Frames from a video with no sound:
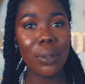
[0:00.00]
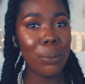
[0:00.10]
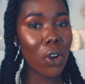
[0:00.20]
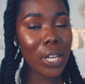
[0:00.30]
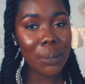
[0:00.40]

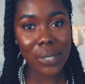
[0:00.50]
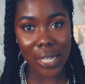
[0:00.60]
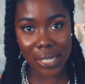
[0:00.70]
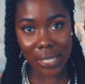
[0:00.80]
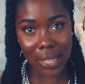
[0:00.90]
But all I'm
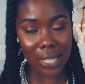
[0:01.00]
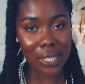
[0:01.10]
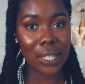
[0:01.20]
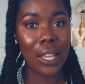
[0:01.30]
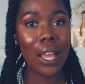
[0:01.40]
saying is
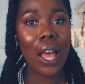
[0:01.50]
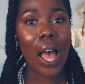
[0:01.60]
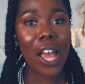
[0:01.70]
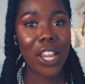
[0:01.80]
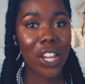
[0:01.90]
that
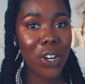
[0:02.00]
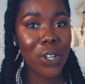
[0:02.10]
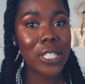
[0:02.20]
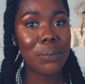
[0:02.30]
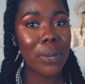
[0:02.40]
our
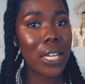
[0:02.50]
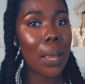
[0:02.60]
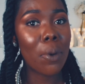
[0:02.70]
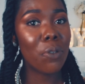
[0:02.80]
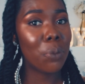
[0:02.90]
hair is made
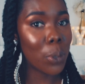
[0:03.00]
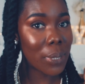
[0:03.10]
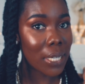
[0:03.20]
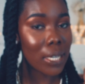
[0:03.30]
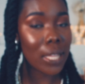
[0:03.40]
up of
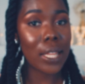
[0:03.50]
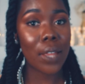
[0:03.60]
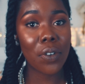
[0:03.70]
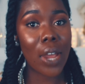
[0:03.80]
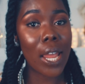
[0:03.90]
protein, and
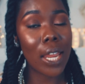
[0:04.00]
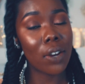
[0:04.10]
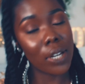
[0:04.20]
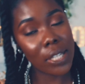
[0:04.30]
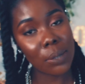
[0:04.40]
therefore our
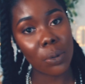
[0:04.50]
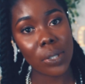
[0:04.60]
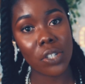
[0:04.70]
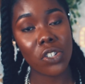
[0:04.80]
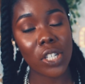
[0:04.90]
hair needs
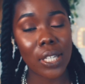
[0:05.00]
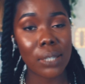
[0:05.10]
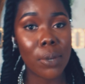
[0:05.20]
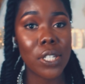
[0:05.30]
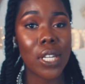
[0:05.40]
protein just
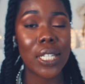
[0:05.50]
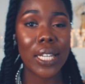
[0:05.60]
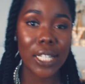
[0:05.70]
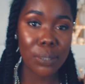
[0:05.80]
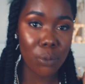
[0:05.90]
as much as it
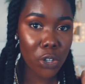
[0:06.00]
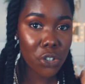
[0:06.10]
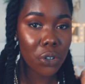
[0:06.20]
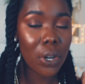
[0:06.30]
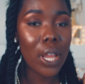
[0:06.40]
needs
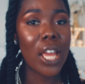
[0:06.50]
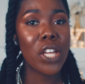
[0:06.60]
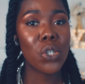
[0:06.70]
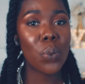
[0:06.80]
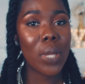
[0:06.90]
moisture.
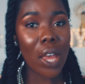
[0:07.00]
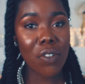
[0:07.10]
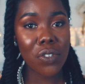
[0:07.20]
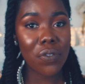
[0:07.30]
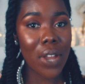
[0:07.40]
So we
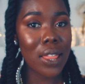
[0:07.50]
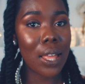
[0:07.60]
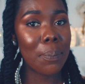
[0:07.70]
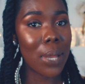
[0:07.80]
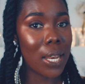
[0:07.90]
have to find
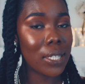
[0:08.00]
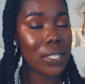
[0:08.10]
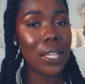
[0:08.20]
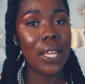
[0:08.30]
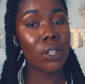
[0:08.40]
that
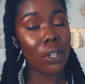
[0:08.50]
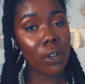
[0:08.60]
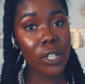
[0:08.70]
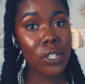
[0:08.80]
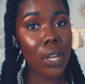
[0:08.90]
balance. In
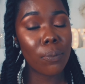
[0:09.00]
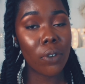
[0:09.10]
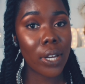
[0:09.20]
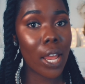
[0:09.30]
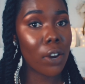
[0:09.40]
order to
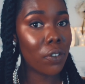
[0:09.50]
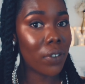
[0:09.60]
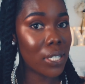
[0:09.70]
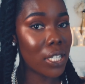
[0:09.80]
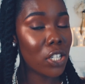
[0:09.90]
avoid high-growth
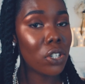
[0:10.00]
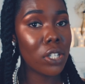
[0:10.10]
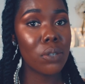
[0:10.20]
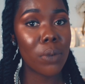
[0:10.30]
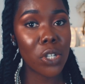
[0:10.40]
fatigue, you
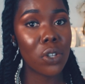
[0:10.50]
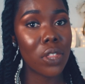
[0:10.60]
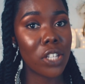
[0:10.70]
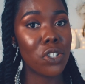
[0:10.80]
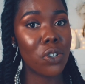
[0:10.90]
need to make sure
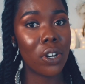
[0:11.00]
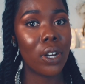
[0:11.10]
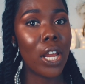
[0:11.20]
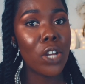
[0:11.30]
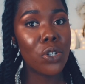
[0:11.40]
that you
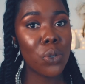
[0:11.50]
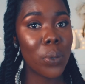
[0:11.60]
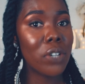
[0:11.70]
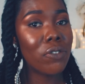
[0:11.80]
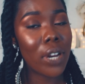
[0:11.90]
are
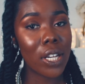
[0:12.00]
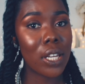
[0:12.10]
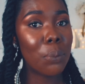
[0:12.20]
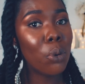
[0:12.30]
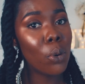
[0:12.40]
doing
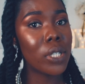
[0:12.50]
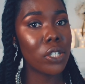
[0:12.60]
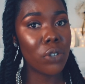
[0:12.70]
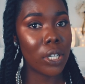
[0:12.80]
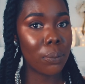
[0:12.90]
regular
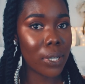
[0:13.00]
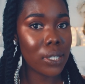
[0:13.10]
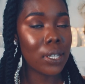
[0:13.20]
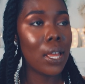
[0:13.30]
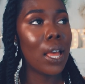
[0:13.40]
protein
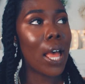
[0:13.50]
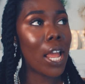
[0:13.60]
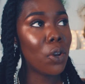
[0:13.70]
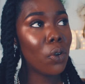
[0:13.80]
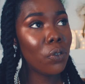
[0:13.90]
treatment.
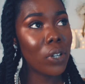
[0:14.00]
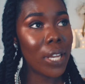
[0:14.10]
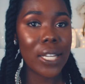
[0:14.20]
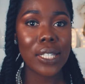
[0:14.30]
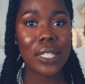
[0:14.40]
I know for
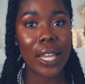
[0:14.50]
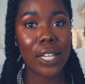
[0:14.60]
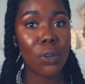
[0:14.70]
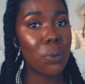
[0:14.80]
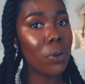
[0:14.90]
ladies
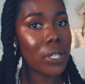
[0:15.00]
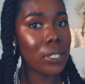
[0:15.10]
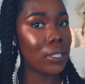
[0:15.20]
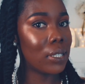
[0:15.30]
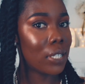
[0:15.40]
like low
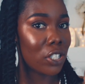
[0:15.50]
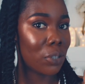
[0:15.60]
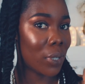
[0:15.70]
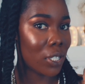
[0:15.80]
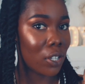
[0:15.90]
porosity, such
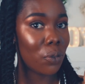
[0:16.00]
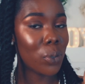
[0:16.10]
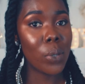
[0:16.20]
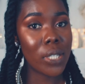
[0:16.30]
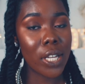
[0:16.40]
as myself,
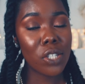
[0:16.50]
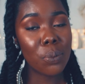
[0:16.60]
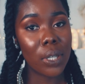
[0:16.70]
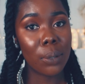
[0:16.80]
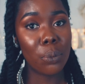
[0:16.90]
we tend to
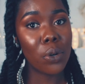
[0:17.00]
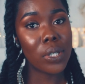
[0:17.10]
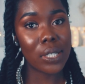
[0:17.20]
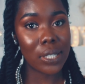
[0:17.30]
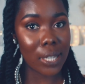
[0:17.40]
be
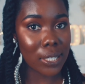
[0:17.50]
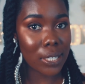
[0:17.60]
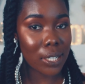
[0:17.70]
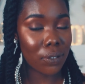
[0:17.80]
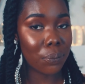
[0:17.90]
protein
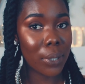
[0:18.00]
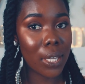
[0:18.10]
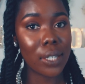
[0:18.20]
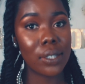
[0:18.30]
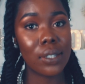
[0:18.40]
sensitive
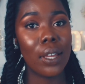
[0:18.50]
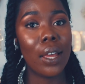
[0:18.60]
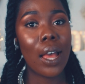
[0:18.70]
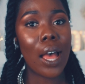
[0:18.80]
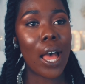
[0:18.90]
because
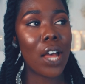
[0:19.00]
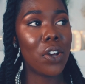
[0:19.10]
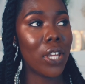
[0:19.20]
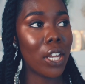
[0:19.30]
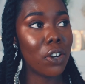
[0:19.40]

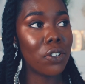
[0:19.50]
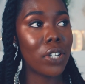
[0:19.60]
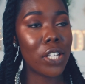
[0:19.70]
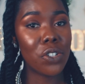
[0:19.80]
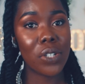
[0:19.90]
our hair
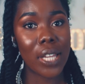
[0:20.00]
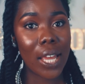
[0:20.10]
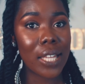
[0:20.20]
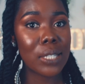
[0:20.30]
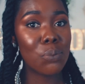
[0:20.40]
naturally
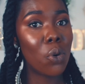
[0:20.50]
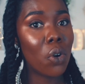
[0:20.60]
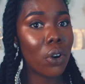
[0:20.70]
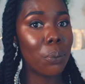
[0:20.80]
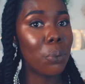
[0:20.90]
has
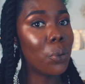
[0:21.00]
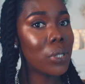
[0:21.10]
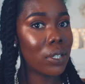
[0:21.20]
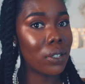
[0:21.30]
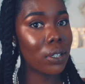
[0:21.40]
more
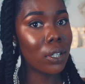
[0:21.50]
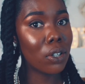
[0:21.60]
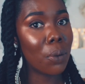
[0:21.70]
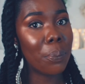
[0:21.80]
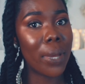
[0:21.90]
protein
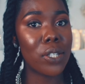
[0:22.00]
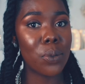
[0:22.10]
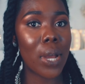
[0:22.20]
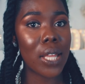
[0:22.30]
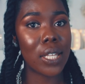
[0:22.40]
compared
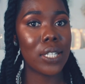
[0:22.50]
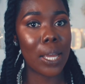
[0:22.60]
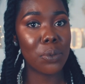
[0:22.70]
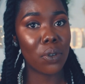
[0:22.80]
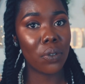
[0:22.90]
to other
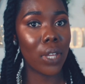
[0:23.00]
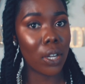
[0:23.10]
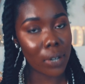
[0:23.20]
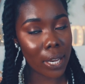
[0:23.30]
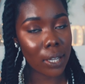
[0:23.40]
types of
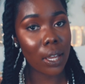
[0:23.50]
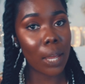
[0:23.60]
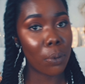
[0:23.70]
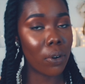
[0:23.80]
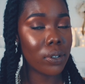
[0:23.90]
hair like high
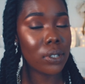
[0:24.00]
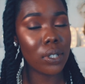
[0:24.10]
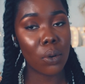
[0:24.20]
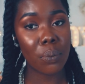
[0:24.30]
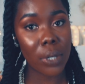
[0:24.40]

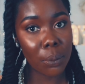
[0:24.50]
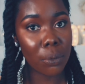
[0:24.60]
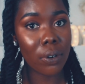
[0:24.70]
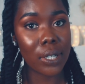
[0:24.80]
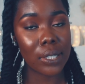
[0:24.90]
porosity or medium
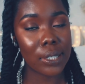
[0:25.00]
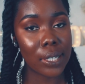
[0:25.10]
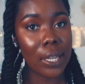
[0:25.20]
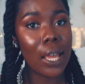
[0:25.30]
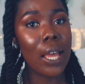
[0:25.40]

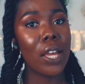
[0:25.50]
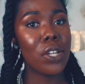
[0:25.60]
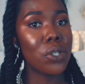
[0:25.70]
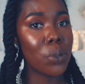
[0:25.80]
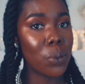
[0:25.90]
porosity.
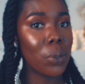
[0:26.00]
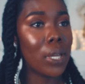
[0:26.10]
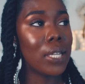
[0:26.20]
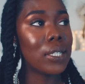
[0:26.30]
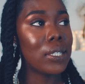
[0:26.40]
So
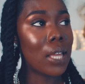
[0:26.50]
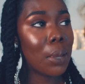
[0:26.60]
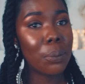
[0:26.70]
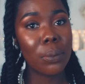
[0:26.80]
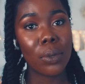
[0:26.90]

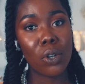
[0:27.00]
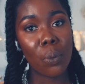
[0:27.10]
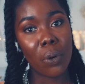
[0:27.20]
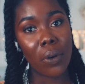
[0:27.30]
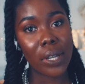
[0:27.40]
some low
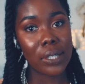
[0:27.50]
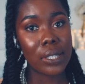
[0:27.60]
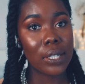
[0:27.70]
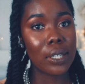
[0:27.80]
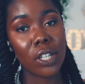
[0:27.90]

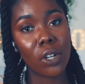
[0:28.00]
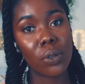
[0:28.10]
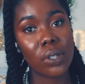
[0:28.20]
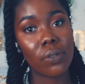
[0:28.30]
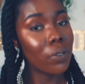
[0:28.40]
porosity
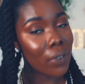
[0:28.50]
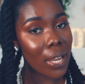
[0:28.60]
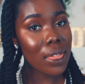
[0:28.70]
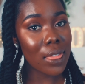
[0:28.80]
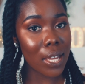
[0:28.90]
girls
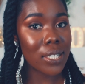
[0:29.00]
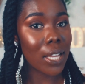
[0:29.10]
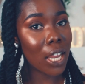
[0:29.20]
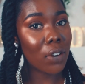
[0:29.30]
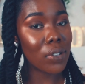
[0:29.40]
find that their
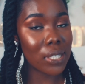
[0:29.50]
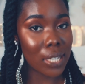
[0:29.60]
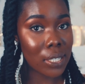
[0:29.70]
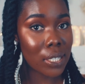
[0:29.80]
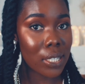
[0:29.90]
hair is
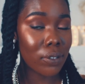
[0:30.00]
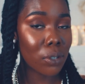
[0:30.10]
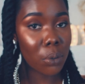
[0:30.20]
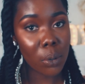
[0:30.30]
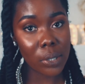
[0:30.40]
sensitive
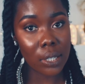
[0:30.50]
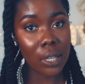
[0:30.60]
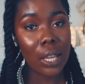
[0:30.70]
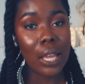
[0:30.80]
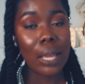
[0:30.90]
to protein,
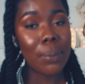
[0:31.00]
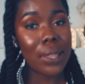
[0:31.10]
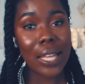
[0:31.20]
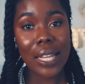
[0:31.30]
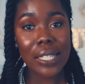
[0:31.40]

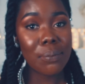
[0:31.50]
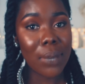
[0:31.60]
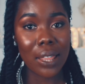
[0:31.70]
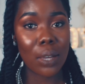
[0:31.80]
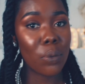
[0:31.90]
but that doesn't
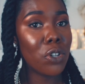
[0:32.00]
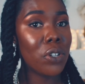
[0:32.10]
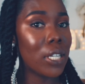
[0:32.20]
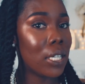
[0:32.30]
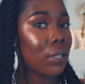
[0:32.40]
mean that we
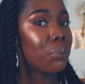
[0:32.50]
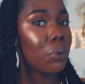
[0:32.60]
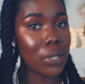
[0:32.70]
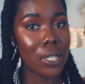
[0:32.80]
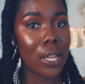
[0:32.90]
don't need
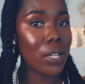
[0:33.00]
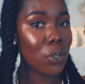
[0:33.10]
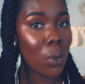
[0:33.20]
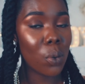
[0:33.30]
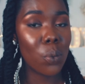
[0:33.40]
protein
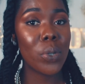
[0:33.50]
at all.